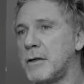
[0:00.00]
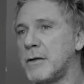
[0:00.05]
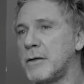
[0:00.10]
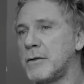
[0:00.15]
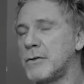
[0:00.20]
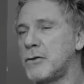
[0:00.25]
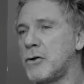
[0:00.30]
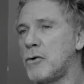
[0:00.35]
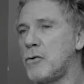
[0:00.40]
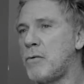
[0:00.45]

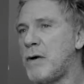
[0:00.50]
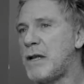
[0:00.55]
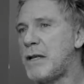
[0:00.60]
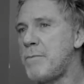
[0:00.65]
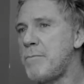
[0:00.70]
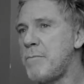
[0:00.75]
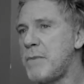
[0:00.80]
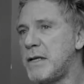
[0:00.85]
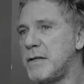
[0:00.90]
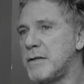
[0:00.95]
So what
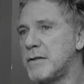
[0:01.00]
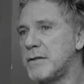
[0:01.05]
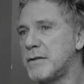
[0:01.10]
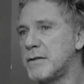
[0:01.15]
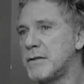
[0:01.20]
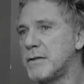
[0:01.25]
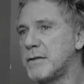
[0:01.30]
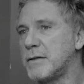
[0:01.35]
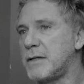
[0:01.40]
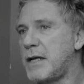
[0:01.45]

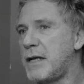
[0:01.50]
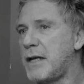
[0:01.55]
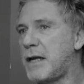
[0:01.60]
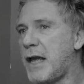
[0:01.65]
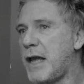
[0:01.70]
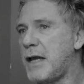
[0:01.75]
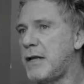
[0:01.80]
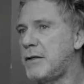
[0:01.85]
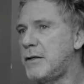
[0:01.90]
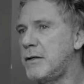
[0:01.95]
means
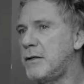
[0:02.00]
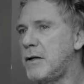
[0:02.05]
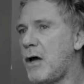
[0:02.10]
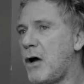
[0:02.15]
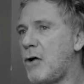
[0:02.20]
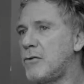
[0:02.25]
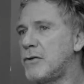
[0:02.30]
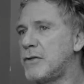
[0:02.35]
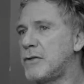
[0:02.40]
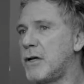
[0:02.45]
dedicating
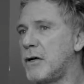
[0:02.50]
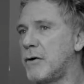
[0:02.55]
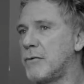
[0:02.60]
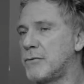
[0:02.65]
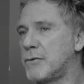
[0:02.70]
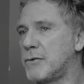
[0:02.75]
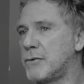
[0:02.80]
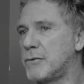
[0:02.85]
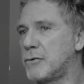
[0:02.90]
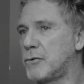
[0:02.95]

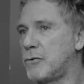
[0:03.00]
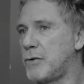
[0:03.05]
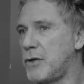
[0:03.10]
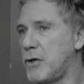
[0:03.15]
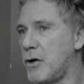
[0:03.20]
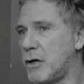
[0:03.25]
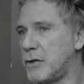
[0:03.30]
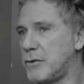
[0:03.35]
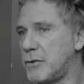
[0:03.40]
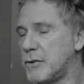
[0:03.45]
ourselves to
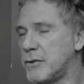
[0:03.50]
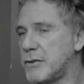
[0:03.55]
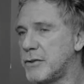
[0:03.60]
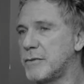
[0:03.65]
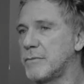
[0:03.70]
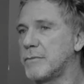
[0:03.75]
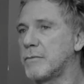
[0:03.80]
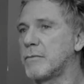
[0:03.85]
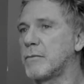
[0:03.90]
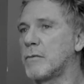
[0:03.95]
the others?